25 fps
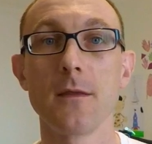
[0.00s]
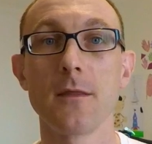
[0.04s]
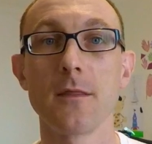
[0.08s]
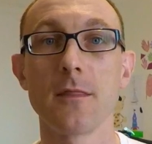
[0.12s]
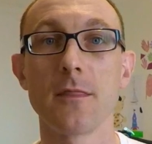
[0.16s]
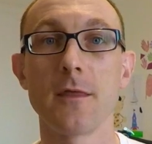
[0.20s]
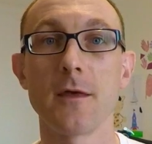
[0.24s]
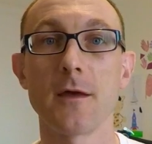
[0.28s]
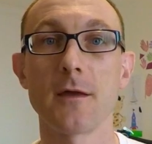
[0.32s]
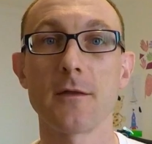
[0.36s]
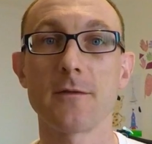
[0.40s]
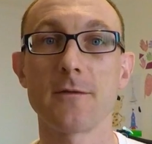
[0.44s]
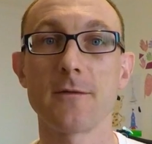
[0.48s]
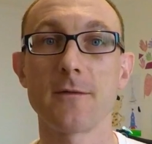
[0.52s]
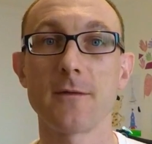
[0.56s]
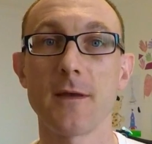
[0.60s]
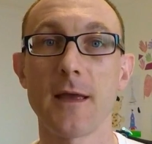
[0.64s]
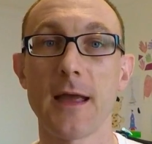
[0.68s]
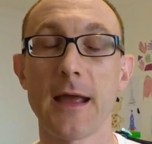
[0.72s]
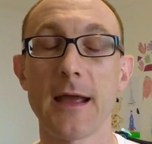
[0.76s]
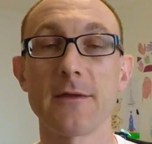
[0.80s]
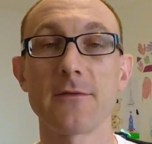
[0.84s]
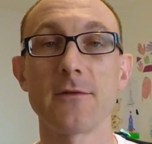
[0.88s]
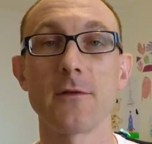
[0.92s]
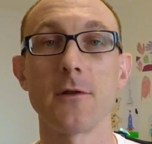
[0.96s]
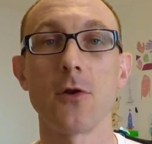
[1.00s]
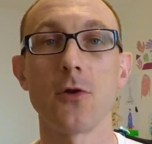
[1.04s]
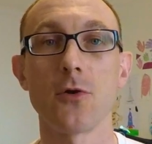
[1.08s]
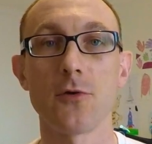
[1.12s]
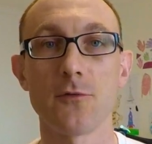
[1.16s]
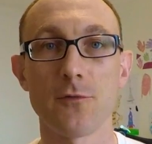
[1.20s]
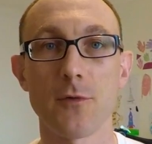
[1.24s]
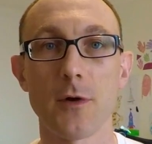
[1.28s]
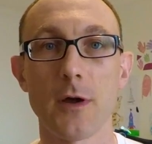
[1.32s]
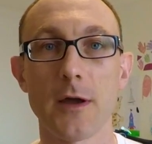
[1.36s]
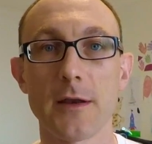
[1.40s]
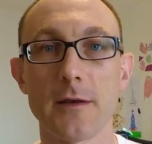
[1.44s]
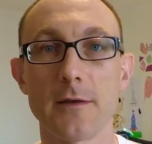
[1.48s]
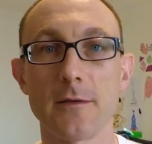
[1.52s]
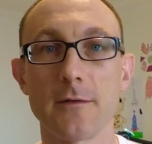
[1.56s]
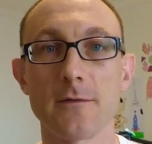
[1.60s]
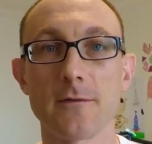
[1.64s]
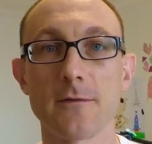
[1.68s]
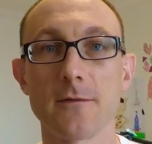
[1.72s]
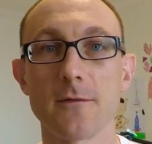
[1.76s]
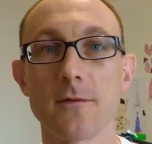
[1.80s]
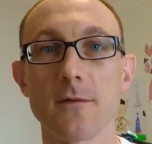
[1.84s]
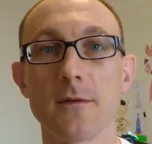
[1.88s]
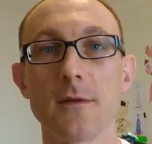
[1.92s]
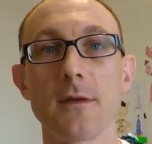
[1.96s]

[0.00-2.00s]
that has a lot of riders.